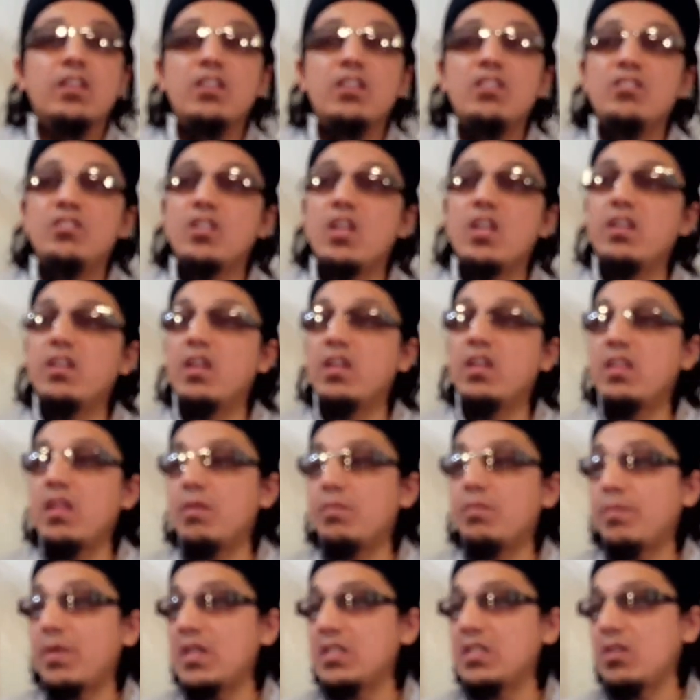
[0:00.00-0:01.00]
In Jannah,
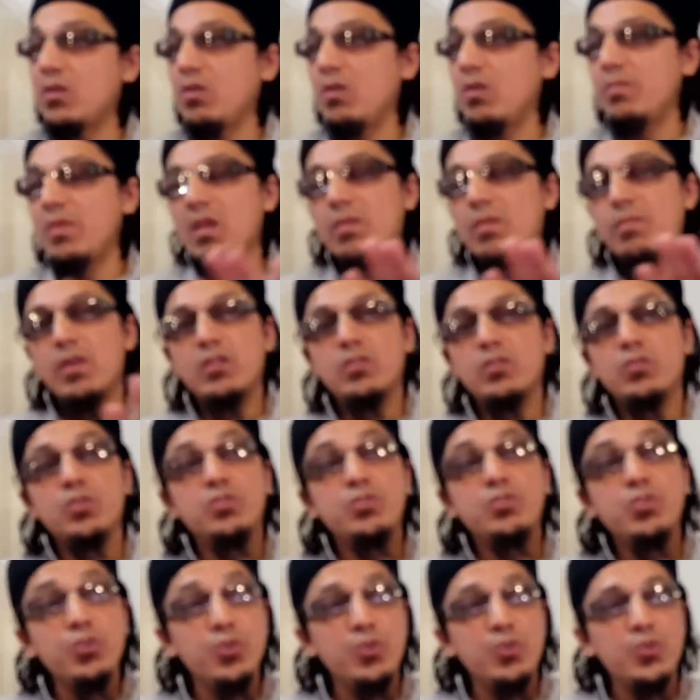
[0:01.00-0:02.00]
the person will be able
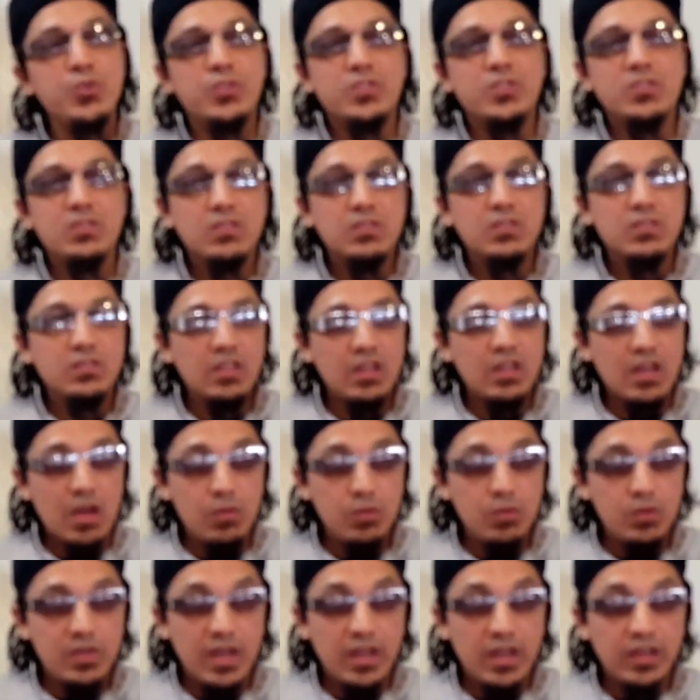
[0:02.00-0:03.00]
to choose that
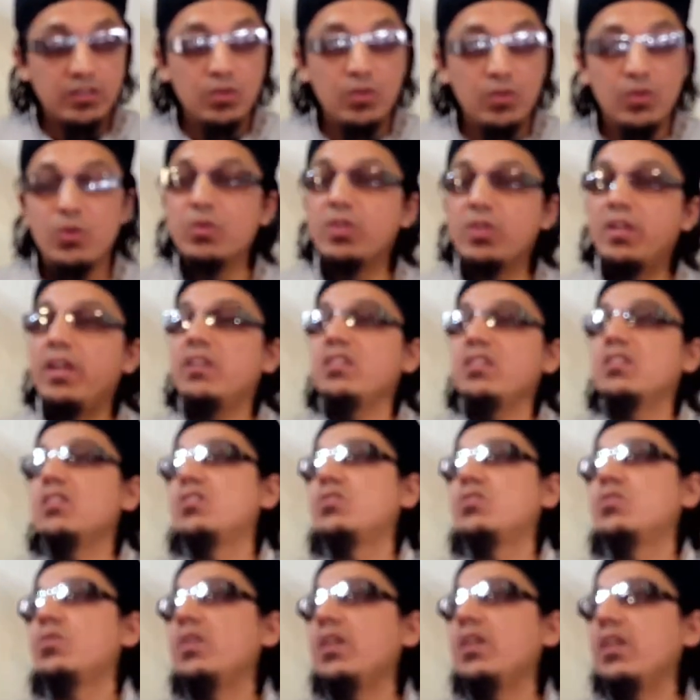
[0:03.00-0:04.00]
I would like to look like
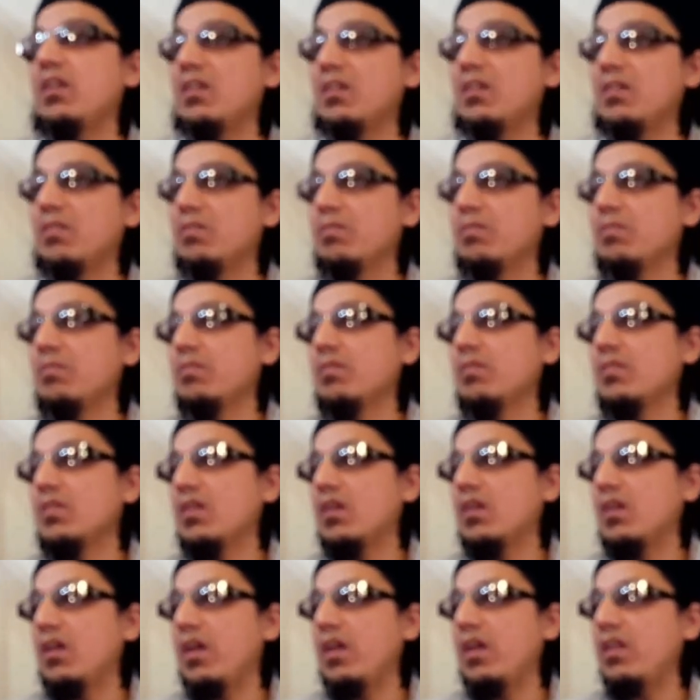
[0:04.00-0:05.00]
this today.
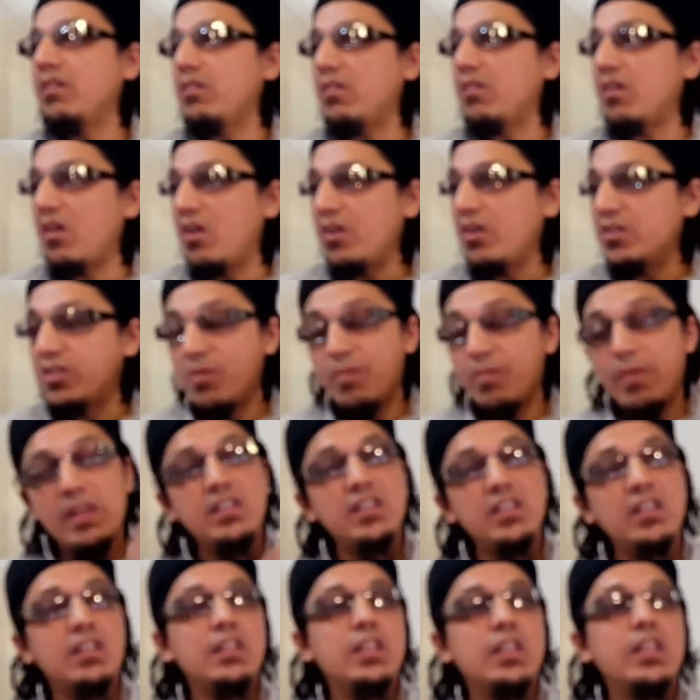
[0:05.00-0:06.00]
And
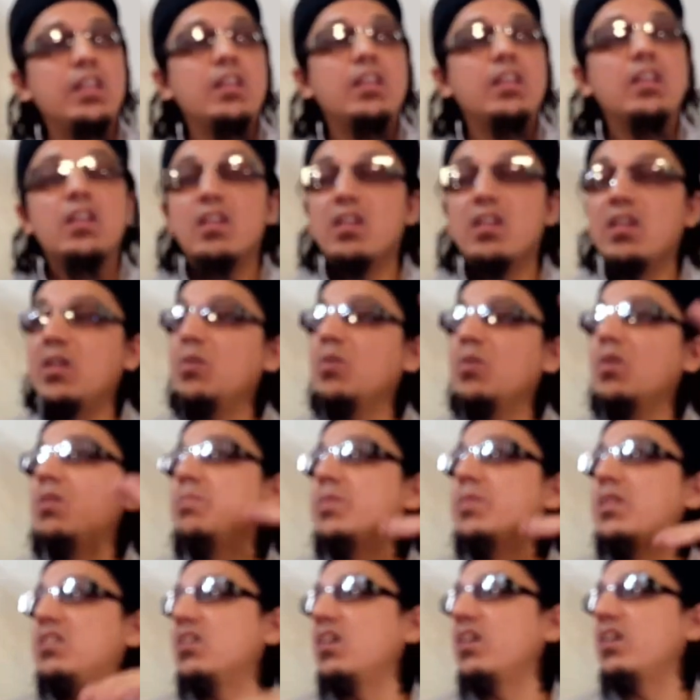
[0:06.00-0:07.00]
automatically, he
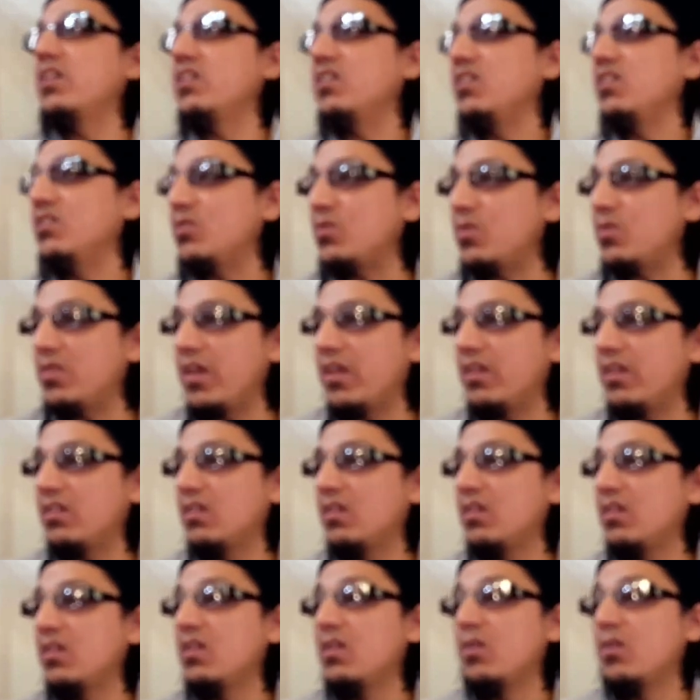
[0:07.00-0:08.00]
will be turned into
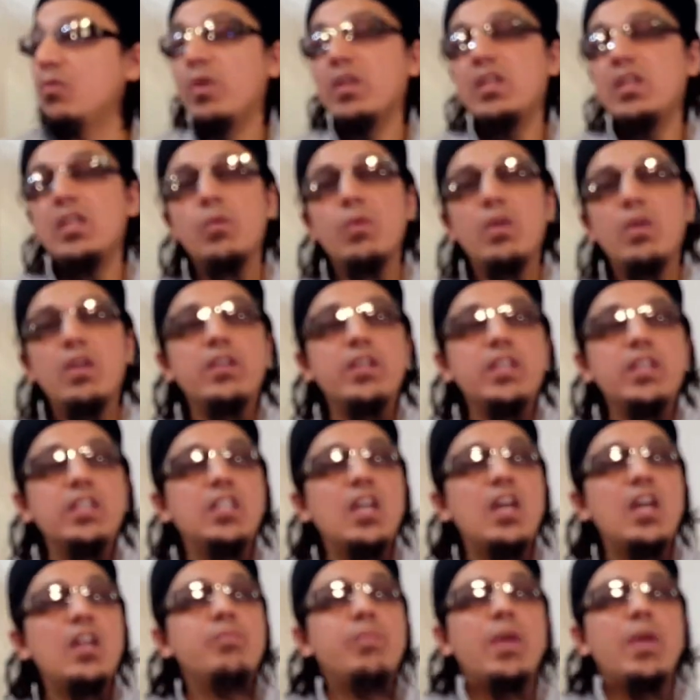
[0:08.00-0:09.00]
that. When he will
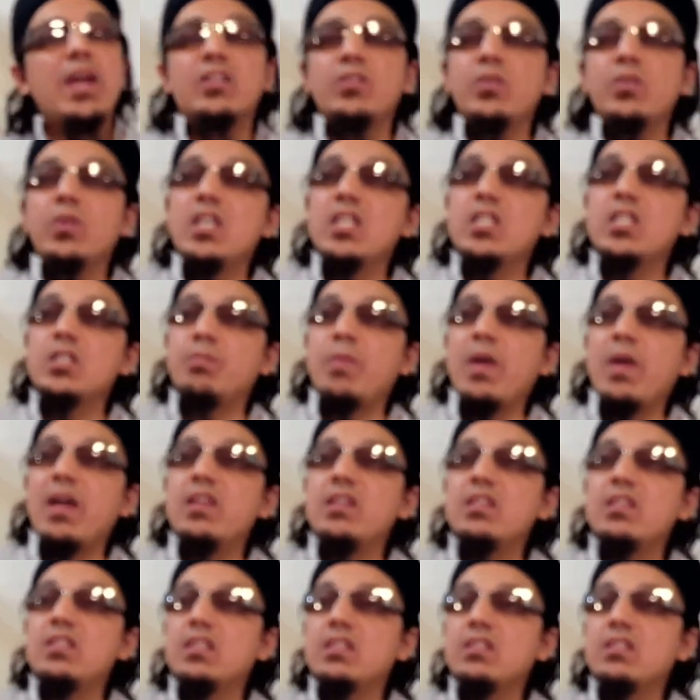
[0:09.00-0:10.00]
return back to his
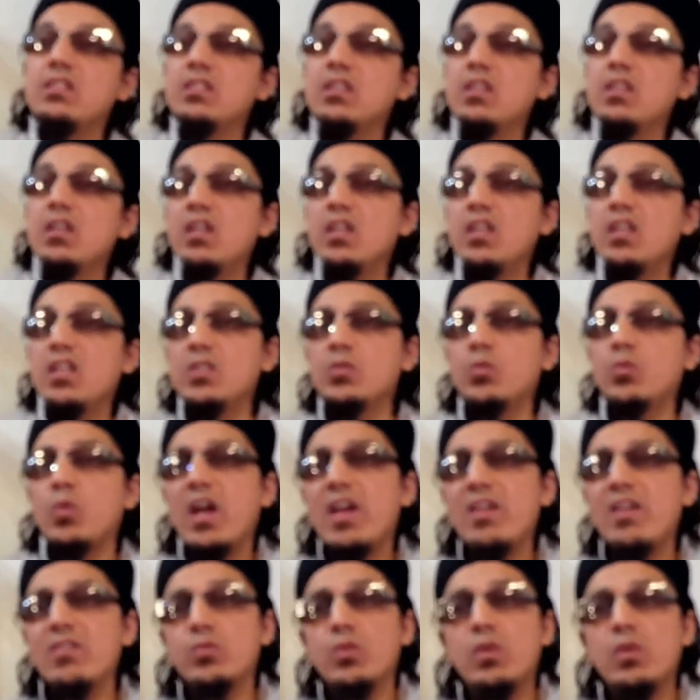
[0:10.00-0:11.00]
palaces, his
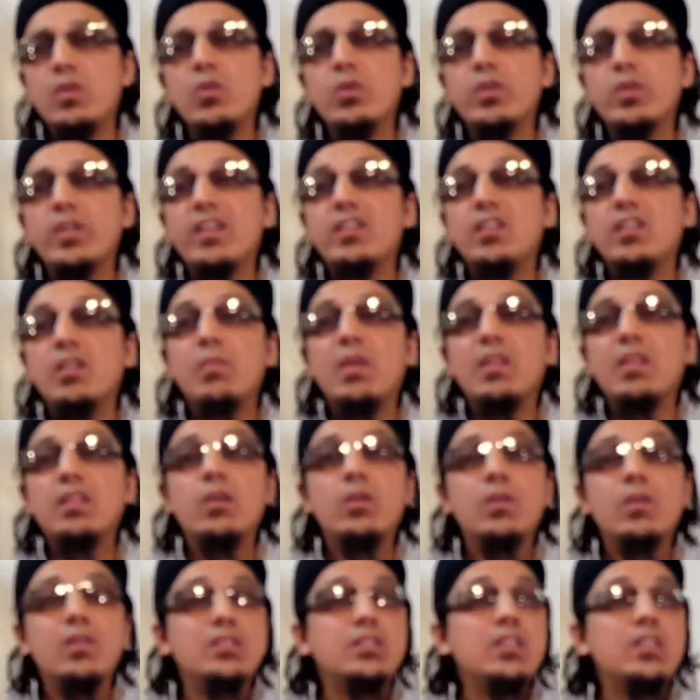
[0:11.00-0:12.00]
wives will look at him and
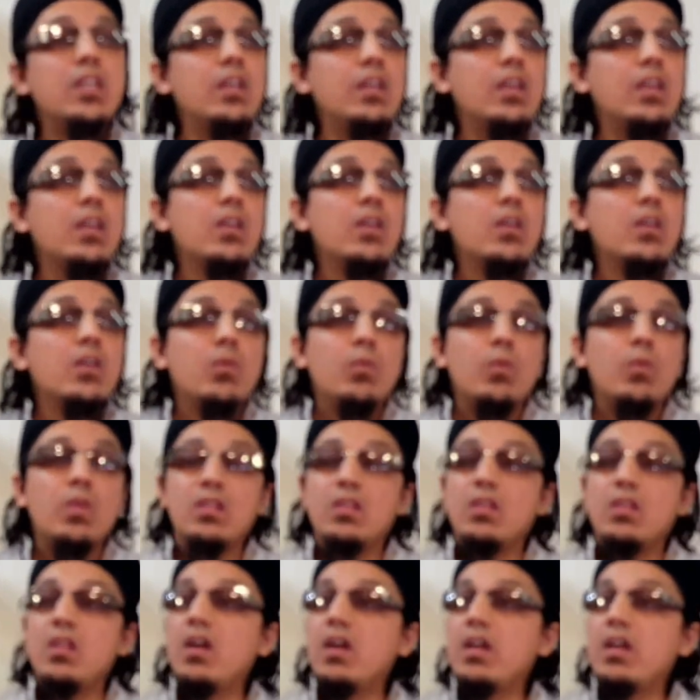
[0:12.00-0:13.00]
they will say,
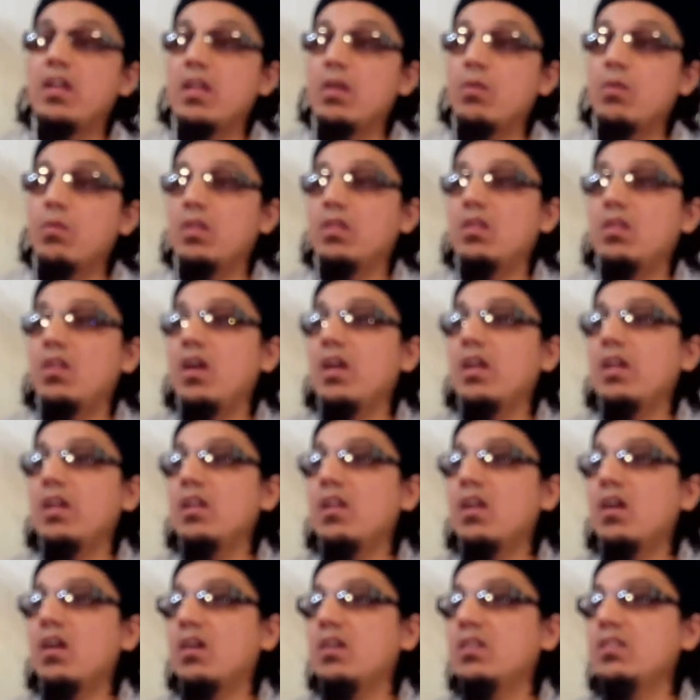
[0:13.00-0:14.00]
Wallahi,
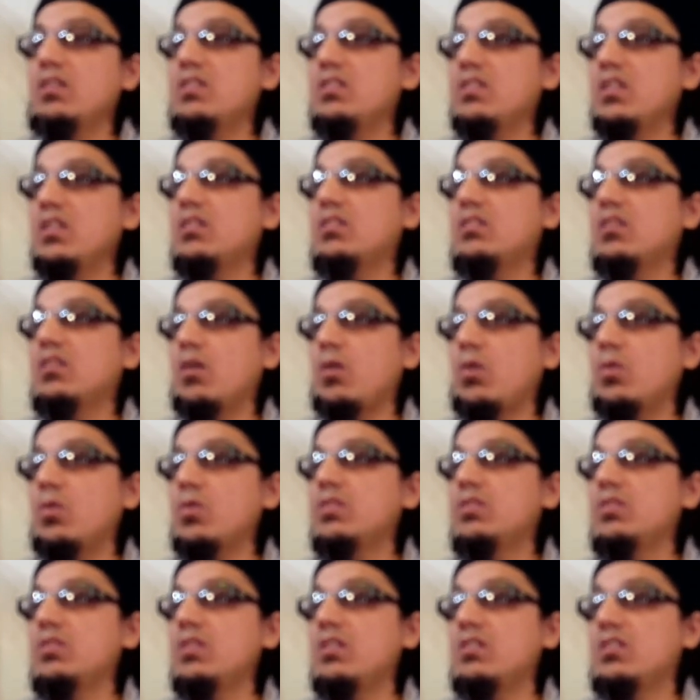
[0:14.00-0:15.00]
Wallahi, laqad zitta
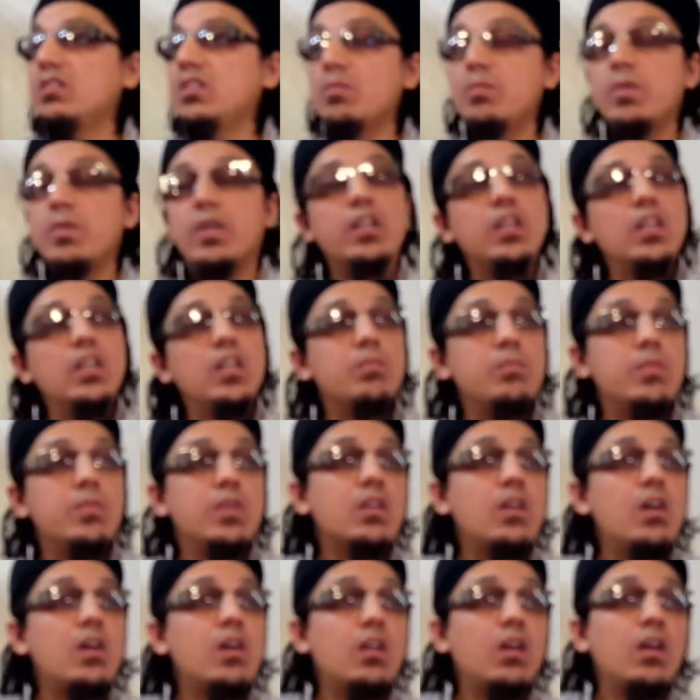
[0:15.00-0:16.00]
husnan sab'ina
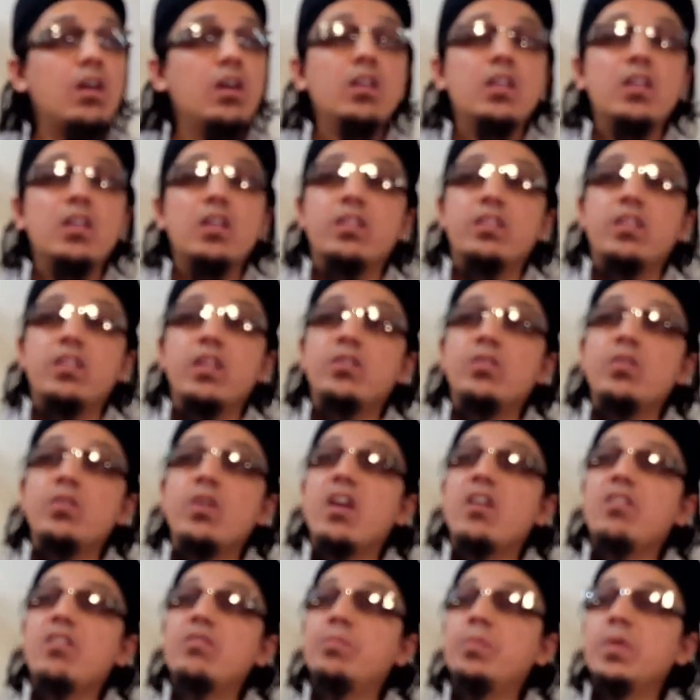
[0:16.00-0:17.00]
mirara. That
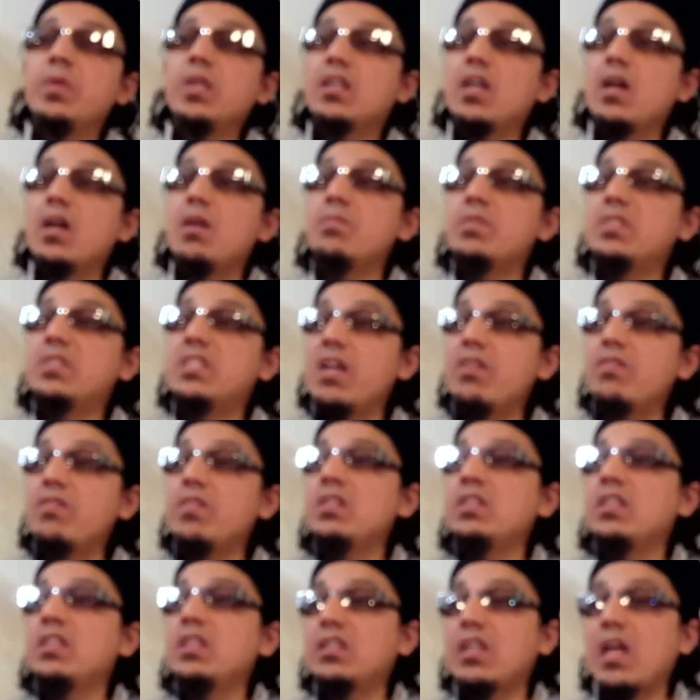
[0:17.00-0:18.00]
you have become
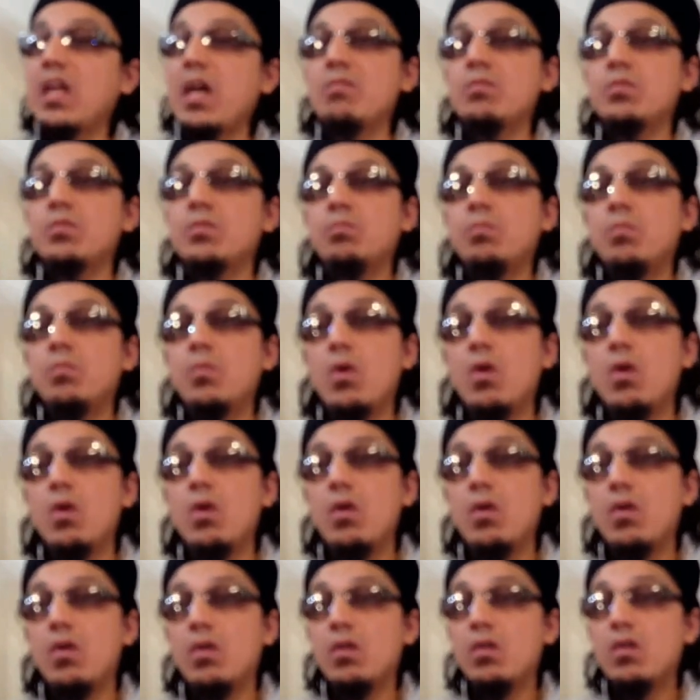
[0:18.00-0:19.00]
seventy times
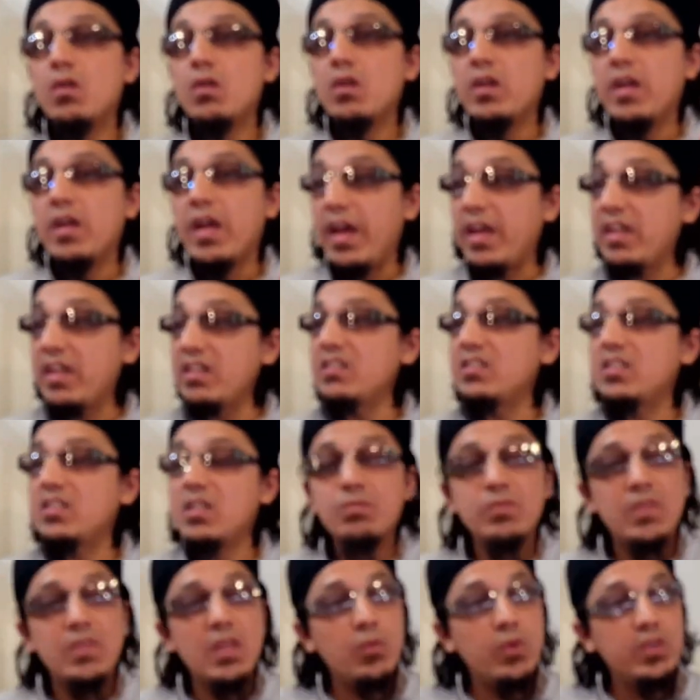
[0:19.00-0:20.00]
more
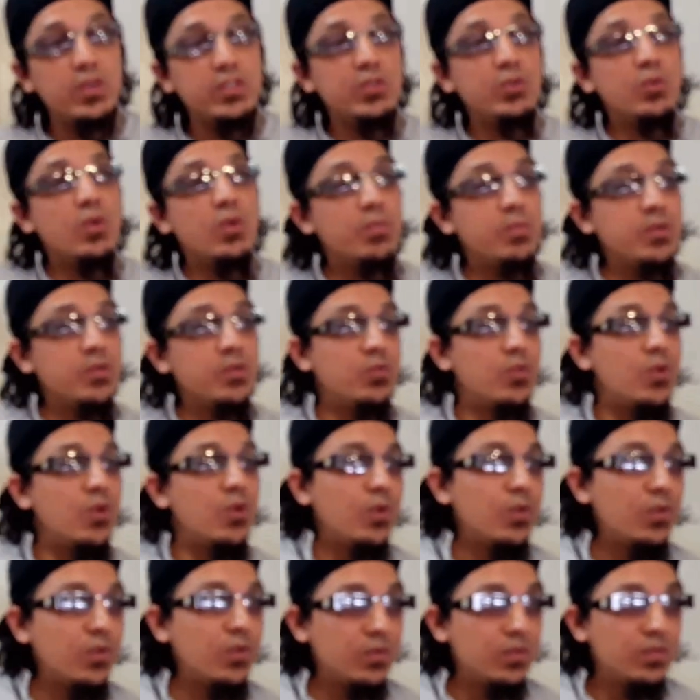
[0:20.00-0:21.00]
handsome than what you were
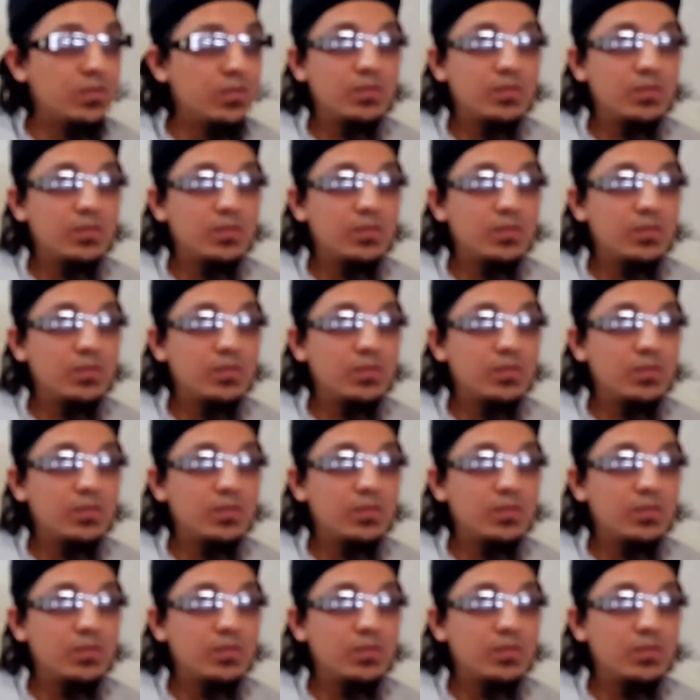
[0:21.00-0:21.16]
before.